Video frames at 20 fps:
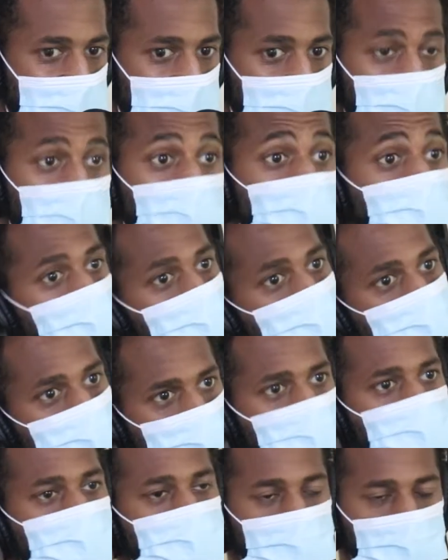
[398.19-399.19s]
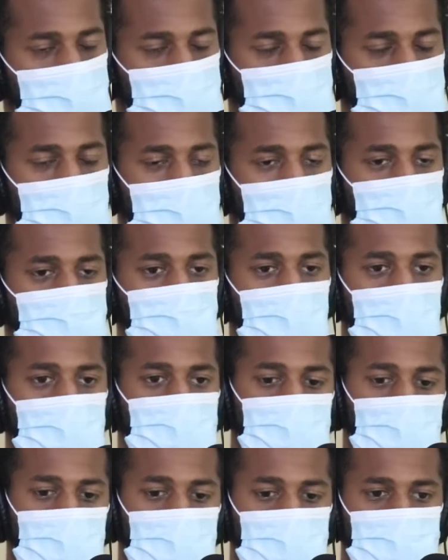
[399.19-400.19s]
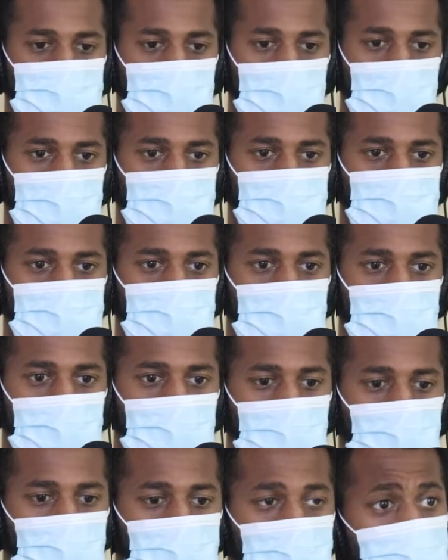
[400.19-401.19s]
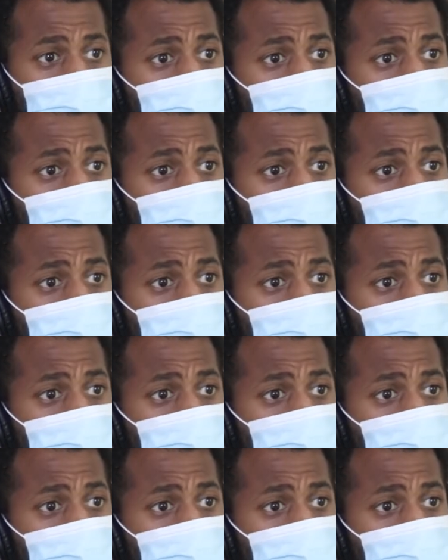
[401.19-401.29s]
the onus, like I said, comes back to us because when you